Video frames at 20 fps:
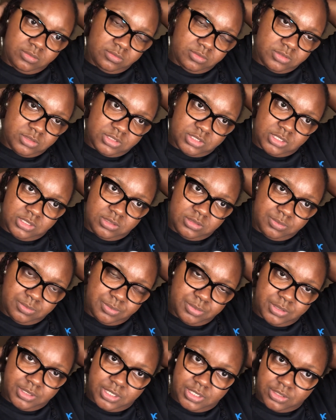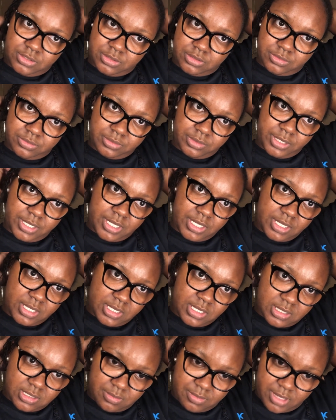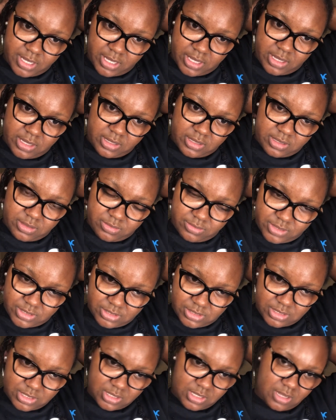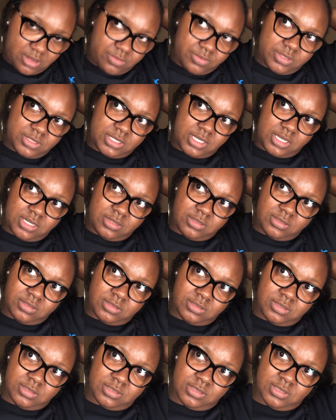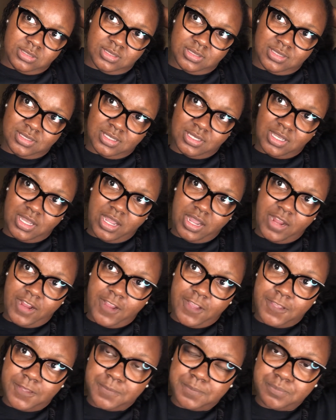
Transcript: She put 3 in the back, which I thought was kind of, all right.